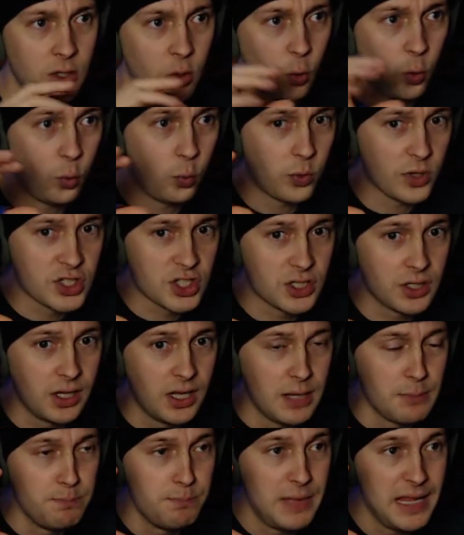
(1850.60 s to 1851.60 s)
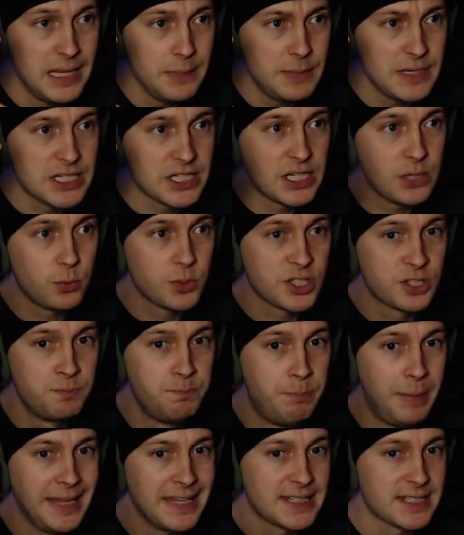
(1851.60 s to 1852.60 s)
Or maybe she was
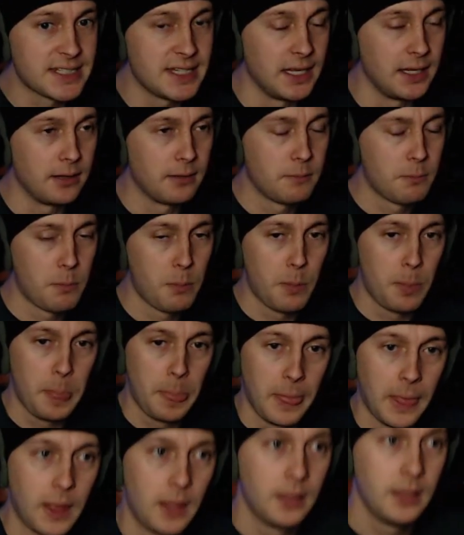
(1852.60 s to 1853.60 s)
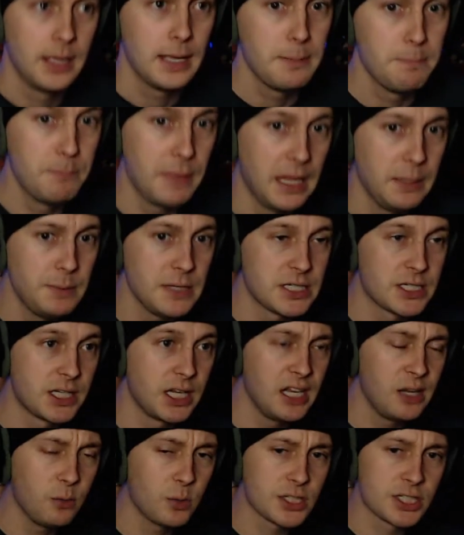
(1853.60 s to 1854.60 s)
busy? Maybe
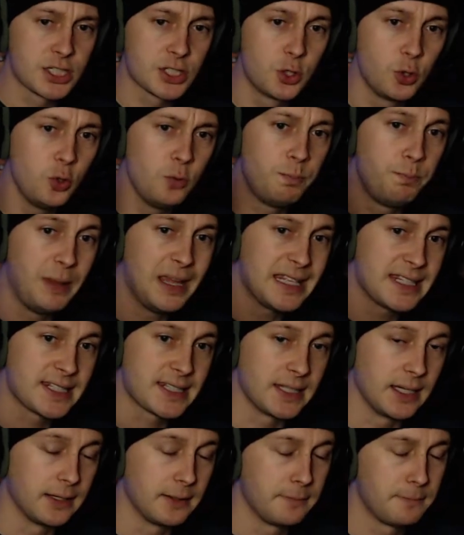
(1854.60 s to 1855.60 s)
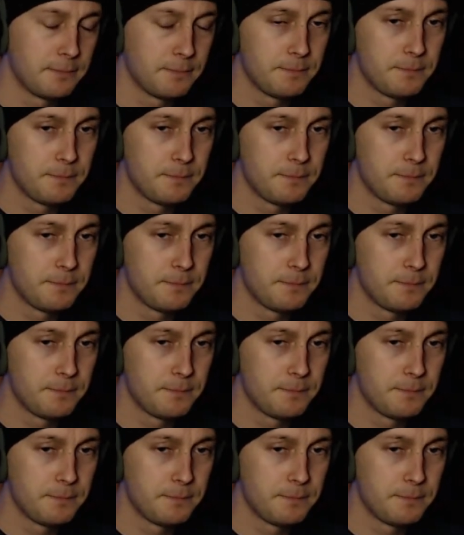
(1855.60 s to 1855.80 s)
she was too busy